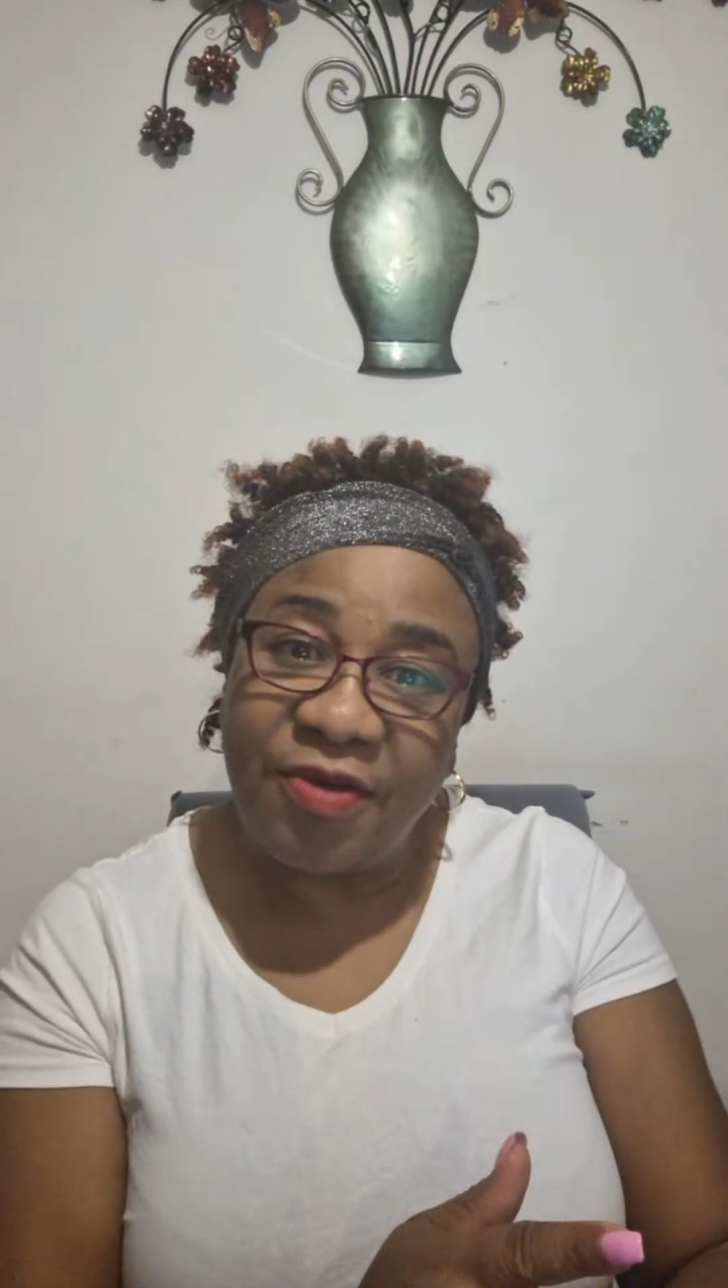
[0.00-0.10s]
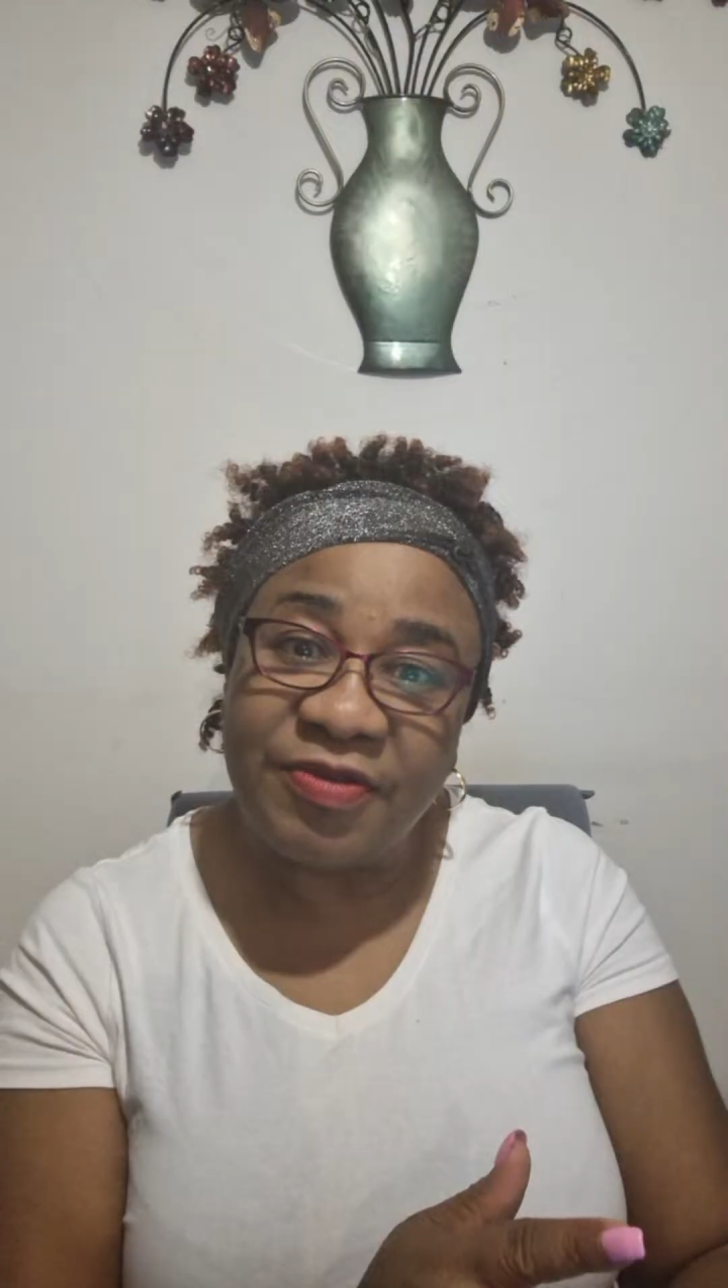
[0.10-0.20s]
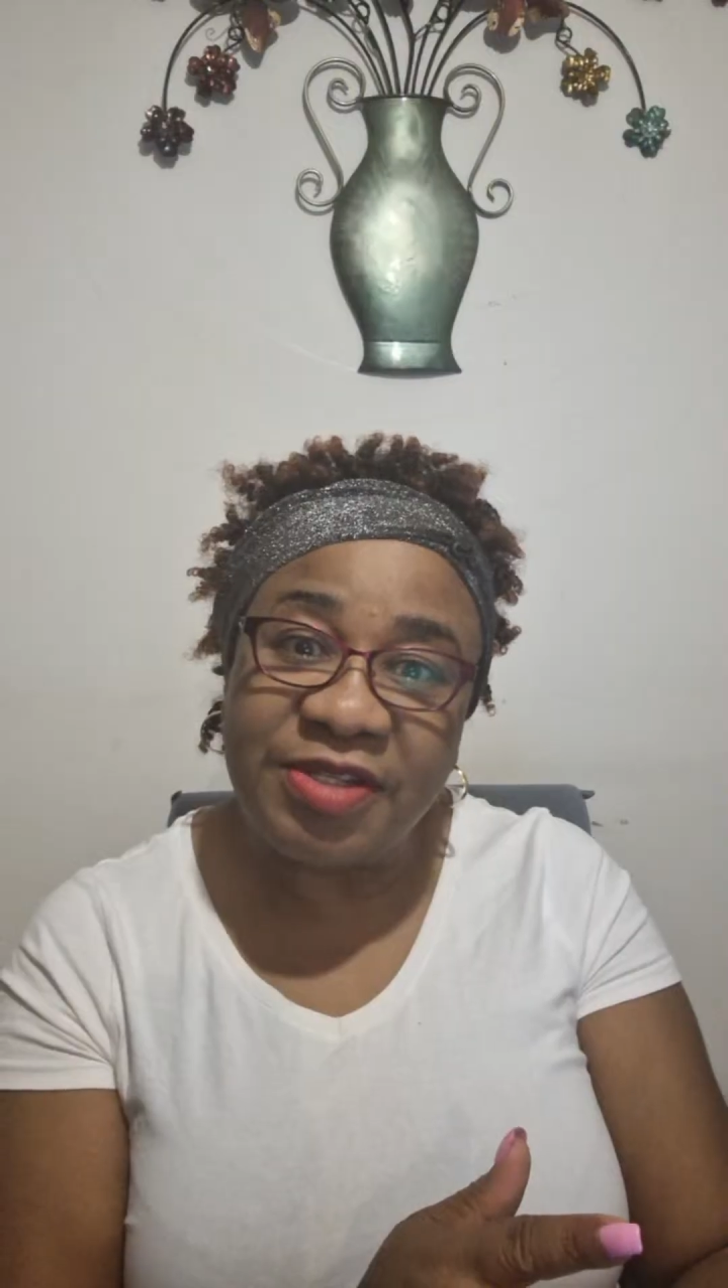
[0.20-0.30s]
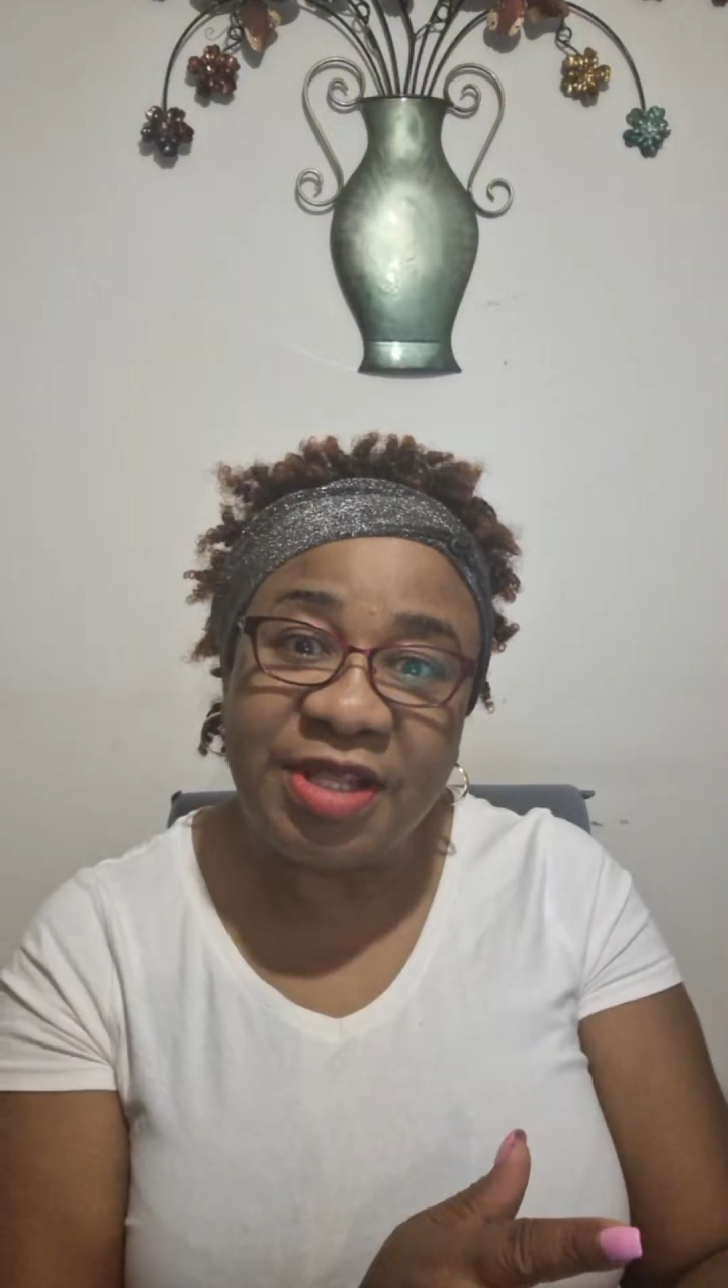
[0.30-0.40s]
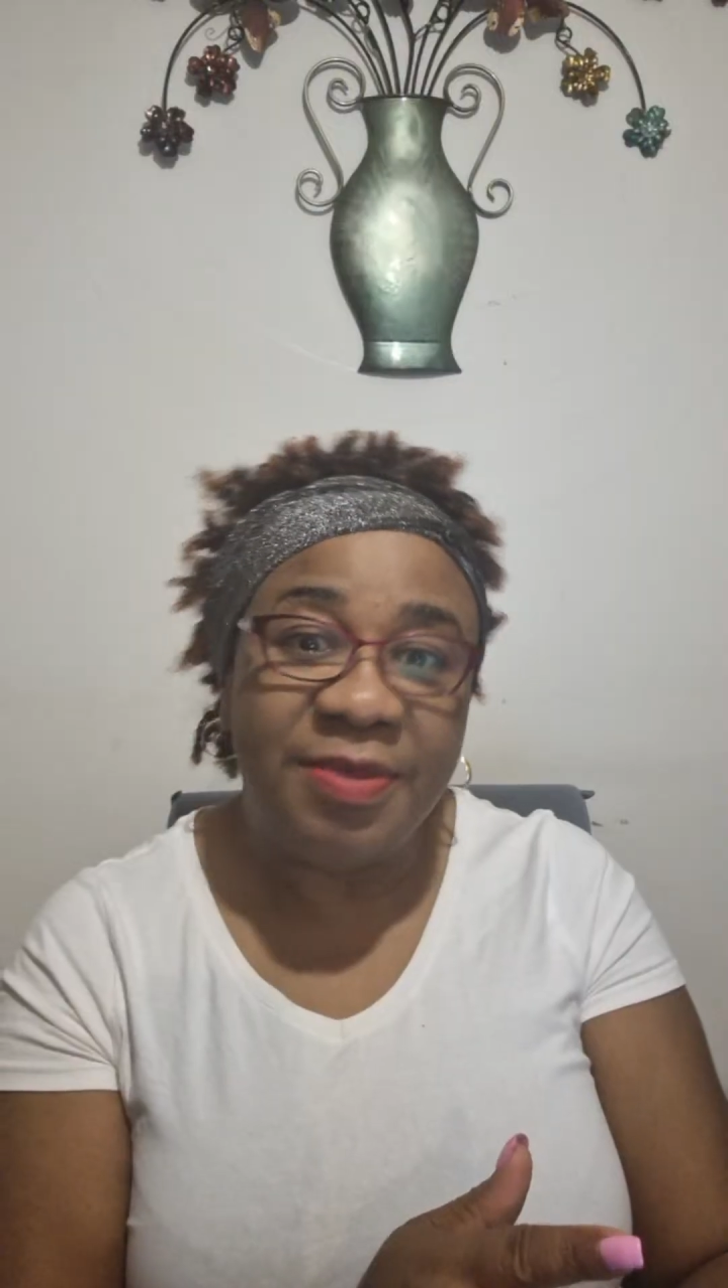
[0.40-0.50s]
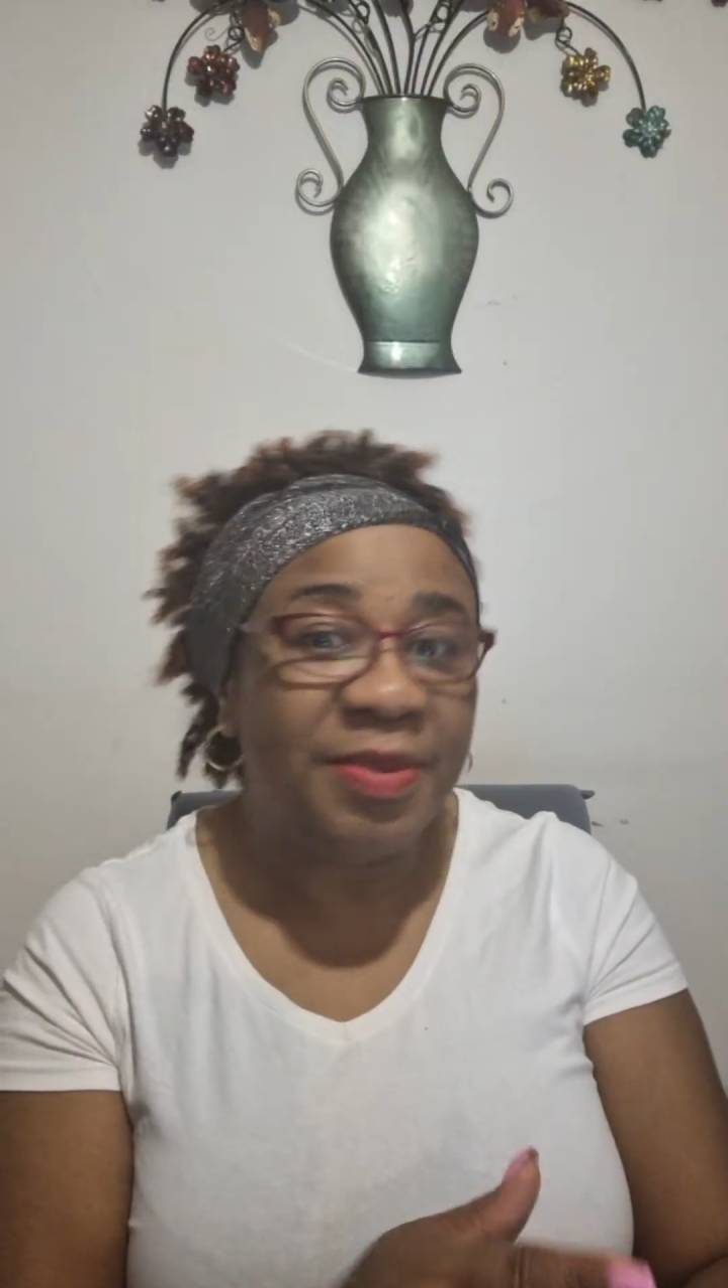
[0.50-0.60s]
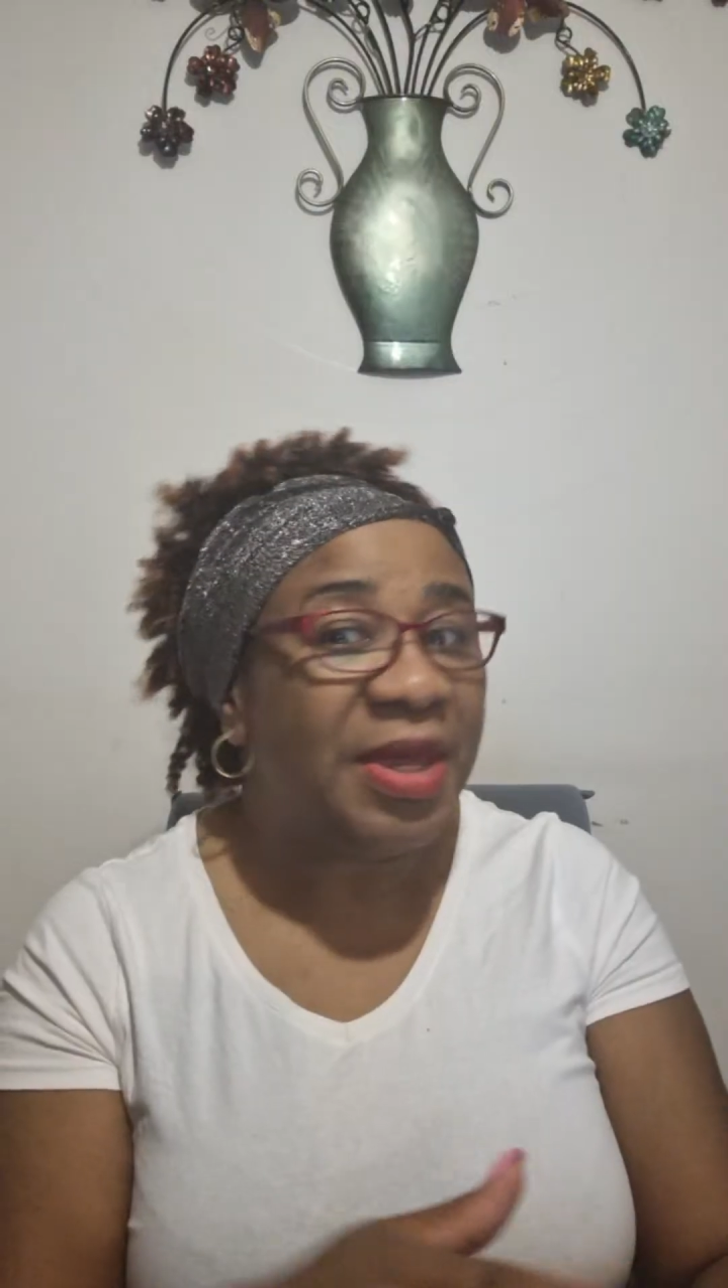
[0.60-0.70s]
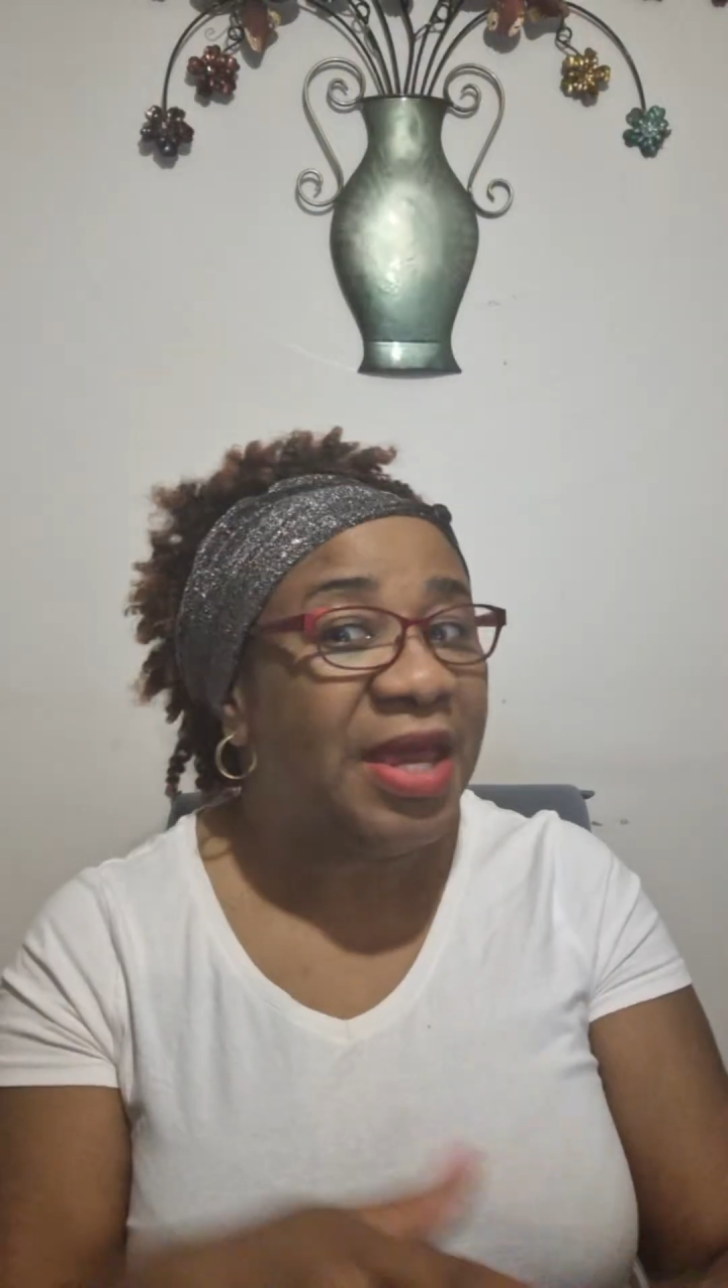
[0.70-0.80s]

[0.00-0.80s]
of sleep.